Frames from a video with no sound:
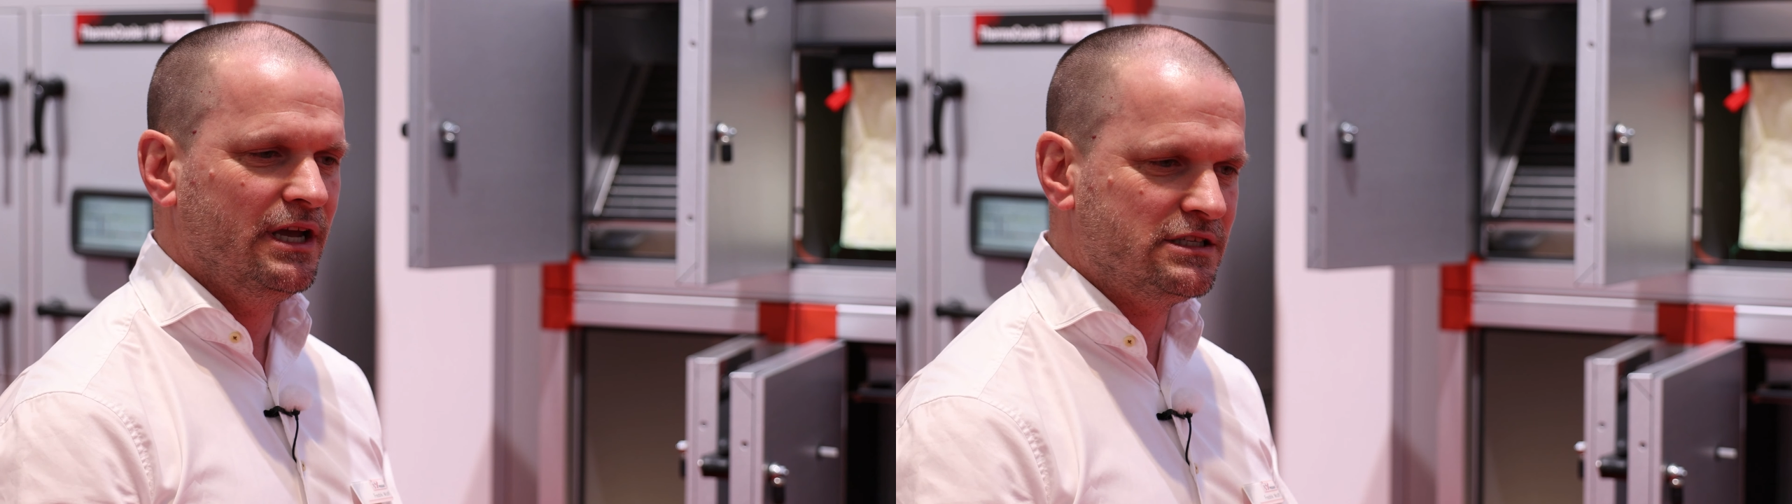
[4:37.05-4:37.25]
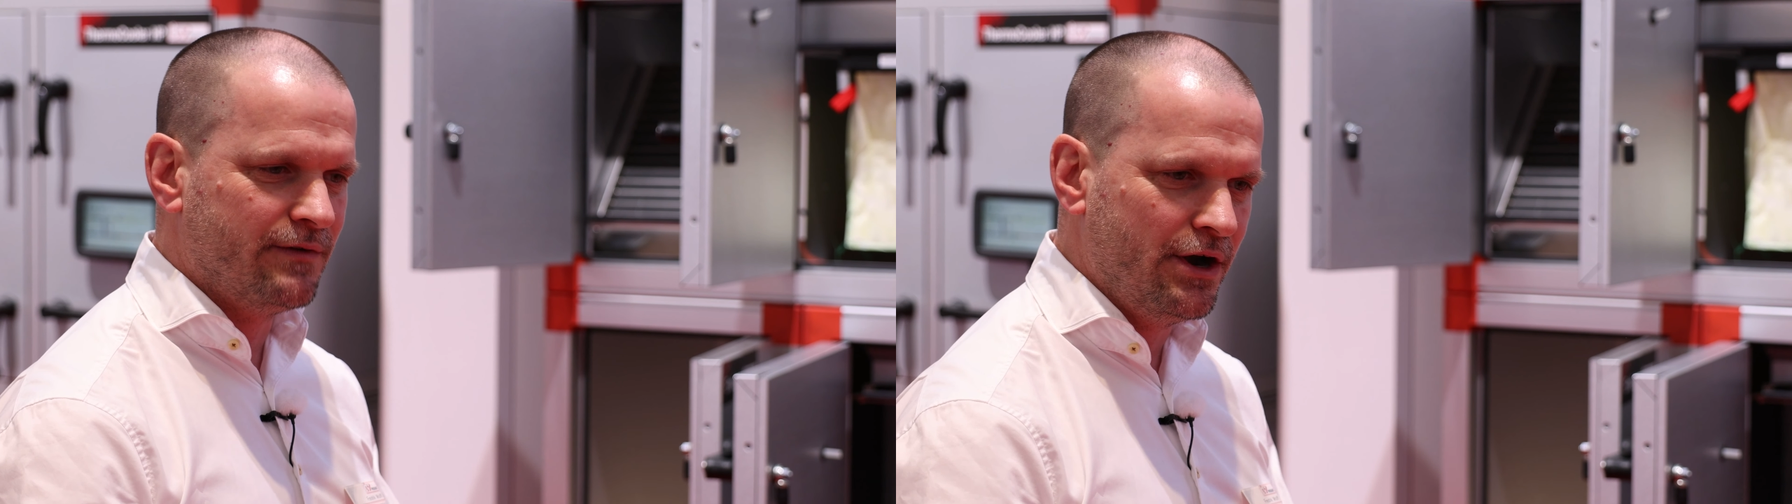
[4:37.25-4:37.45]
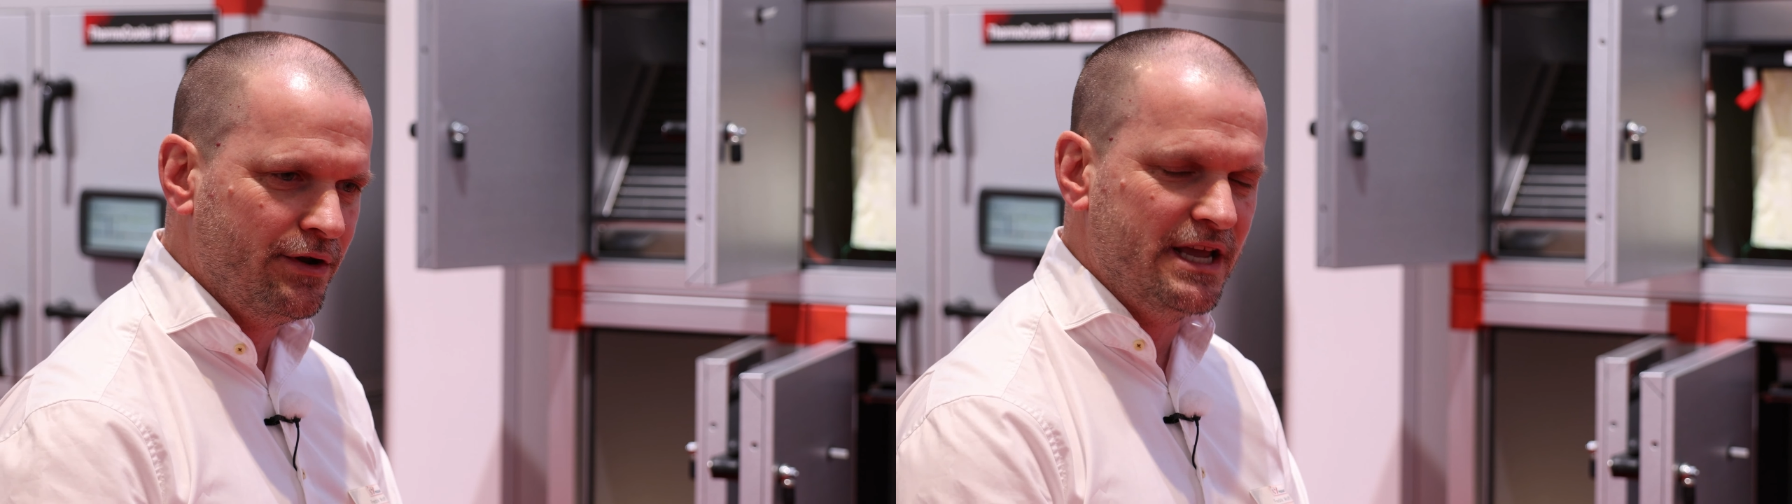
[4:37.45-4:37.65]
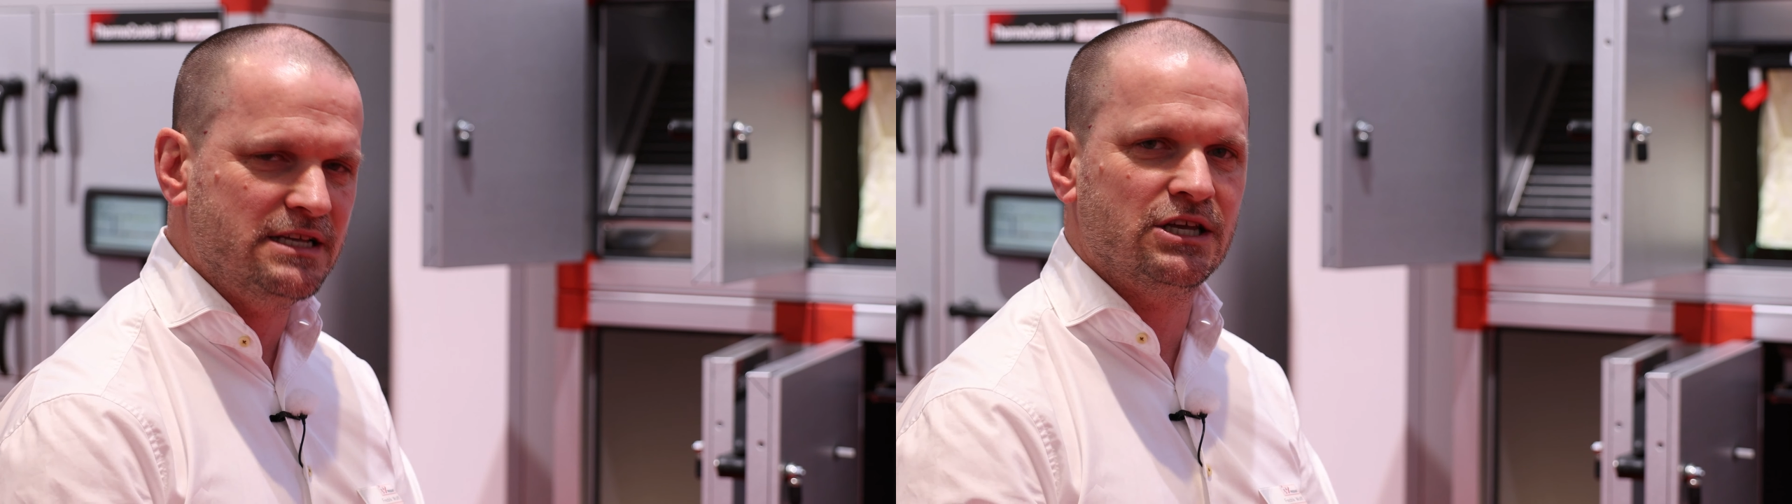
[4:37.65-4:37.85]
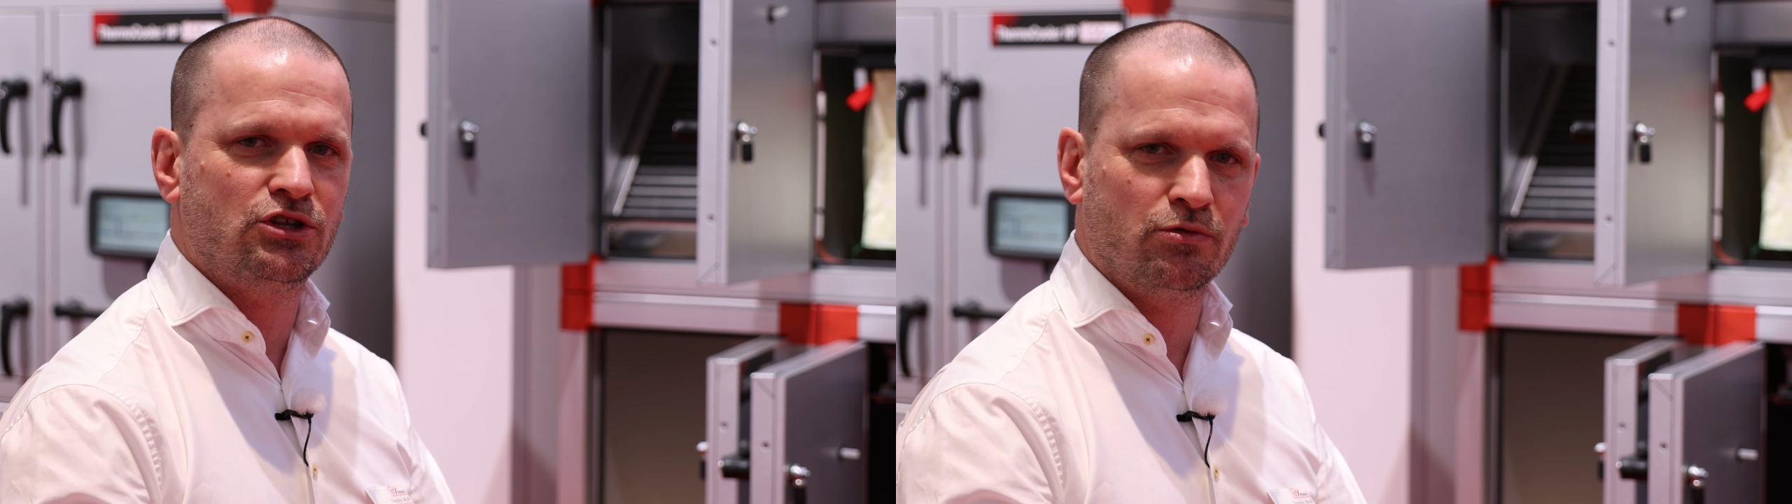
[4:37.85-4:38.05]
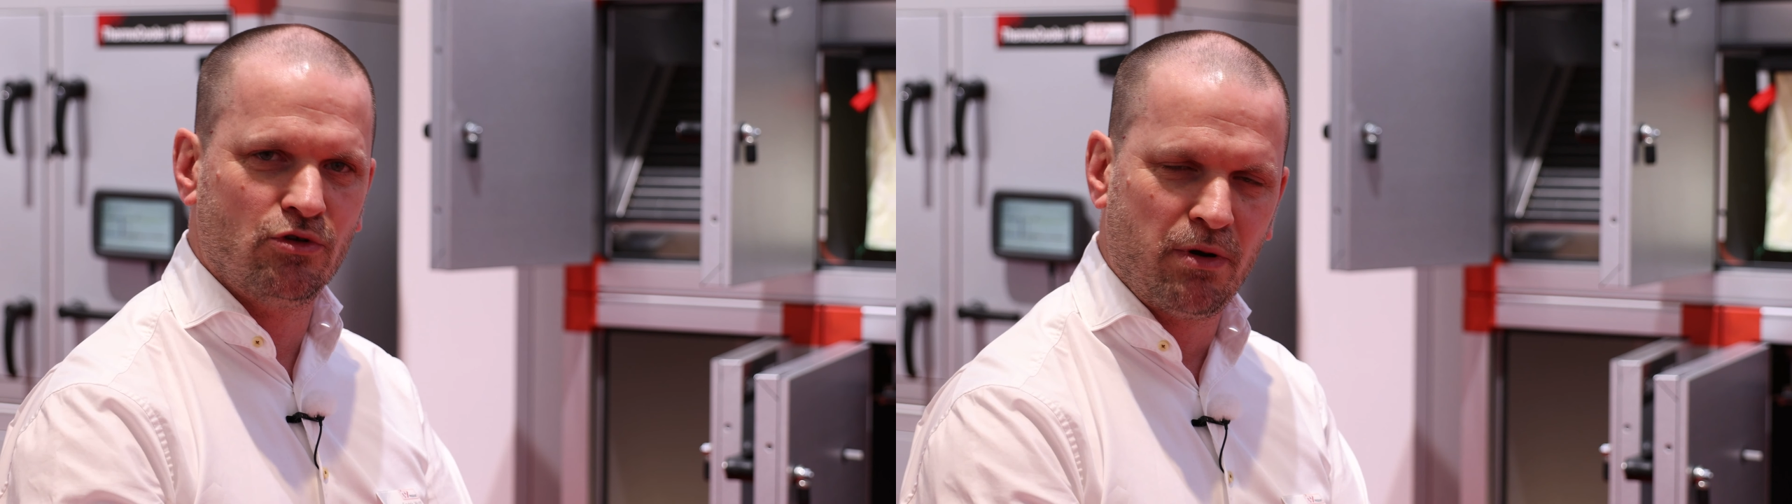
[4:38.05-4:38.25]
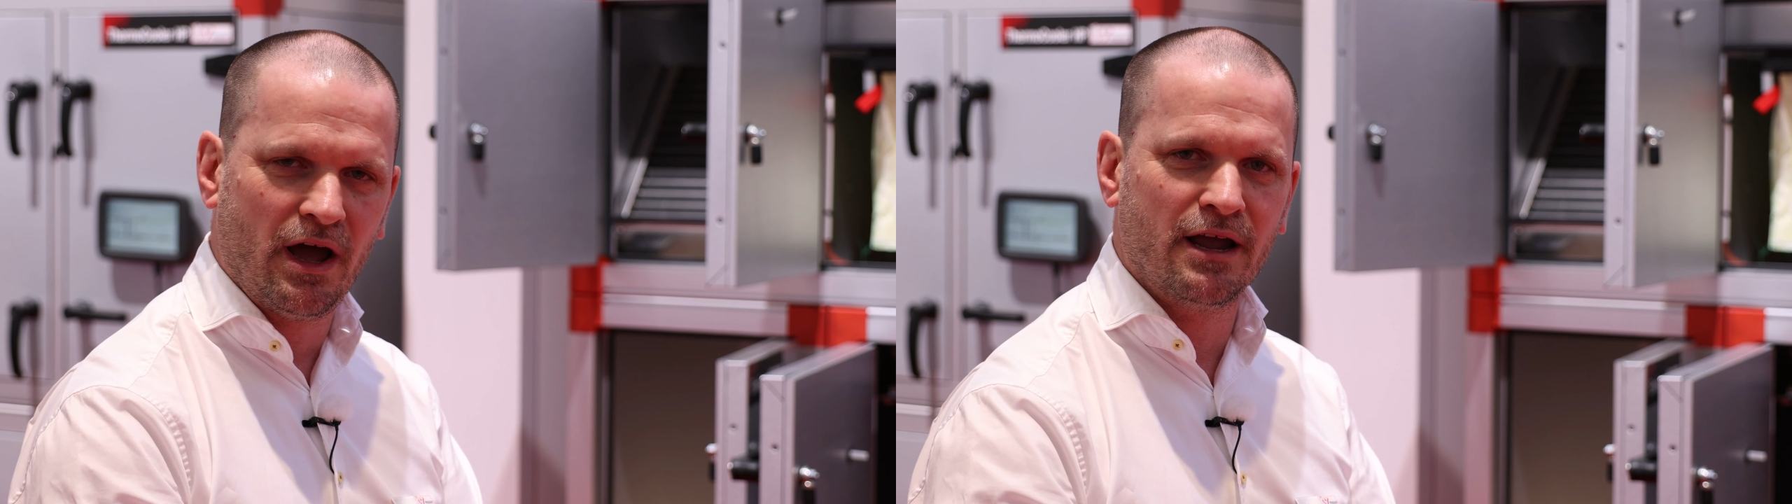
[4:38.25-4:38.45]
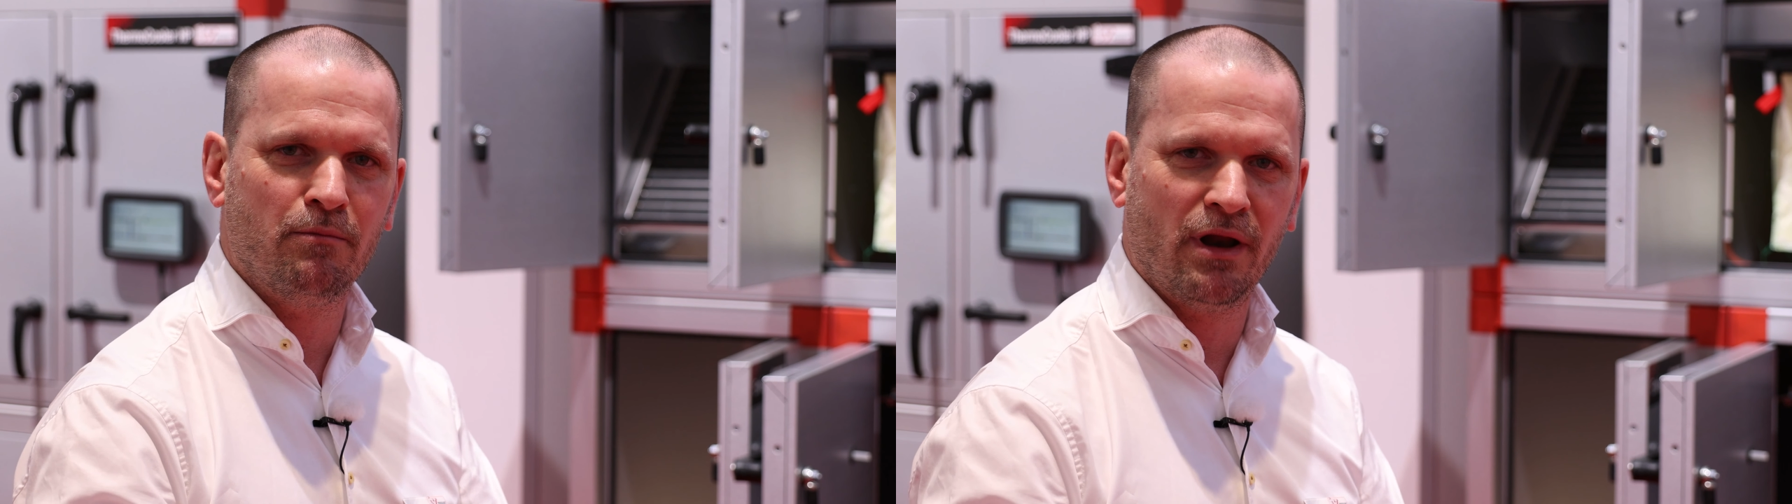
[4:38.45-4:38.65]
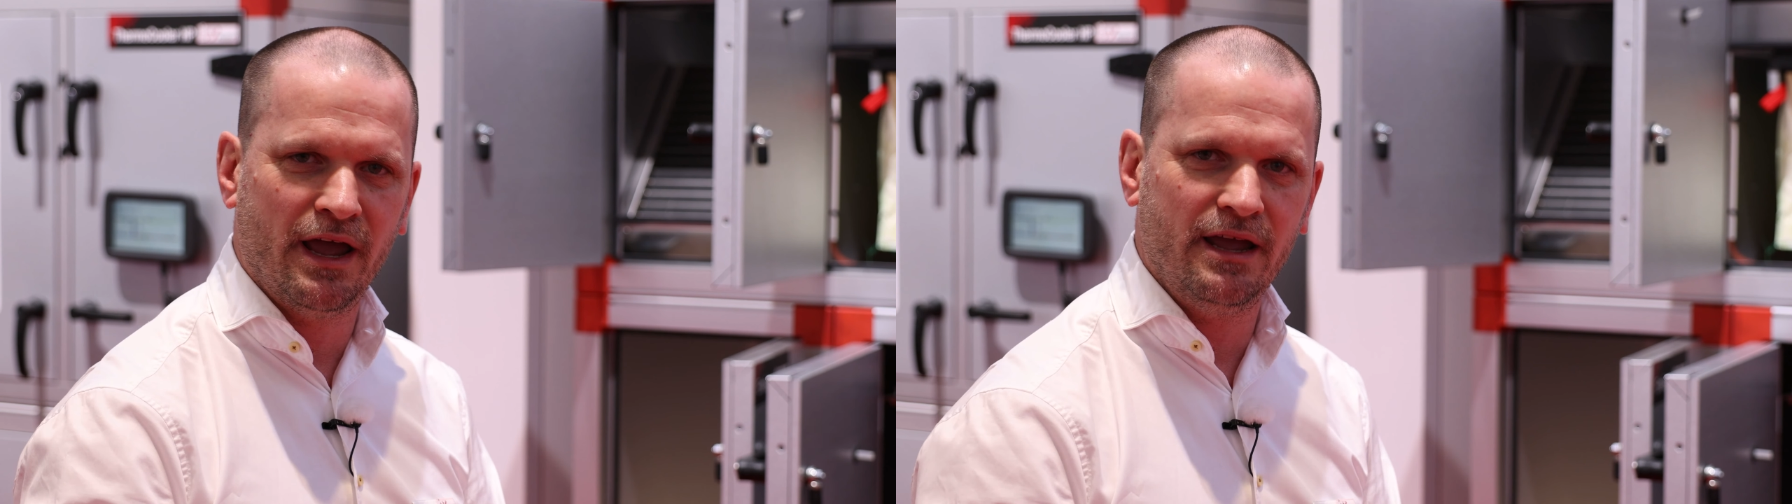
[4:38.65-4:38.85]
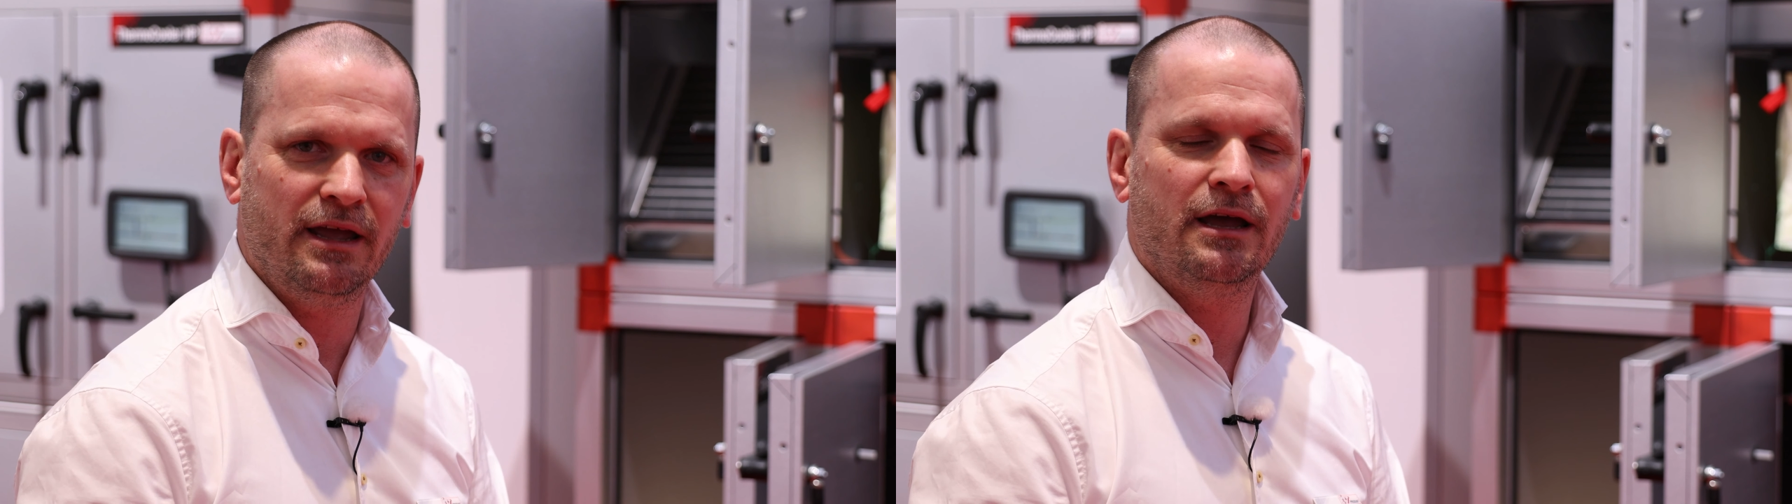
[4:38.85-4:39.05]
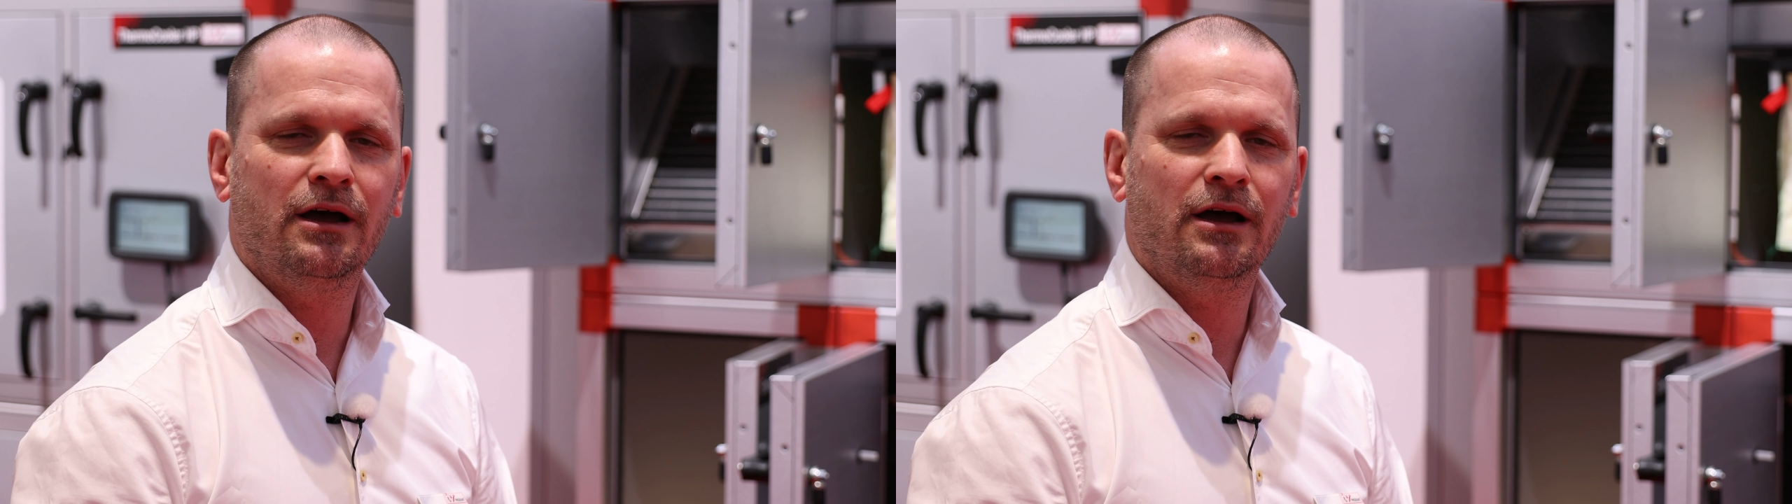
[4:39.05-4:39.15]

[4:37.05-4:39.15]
it's very easy to plug and play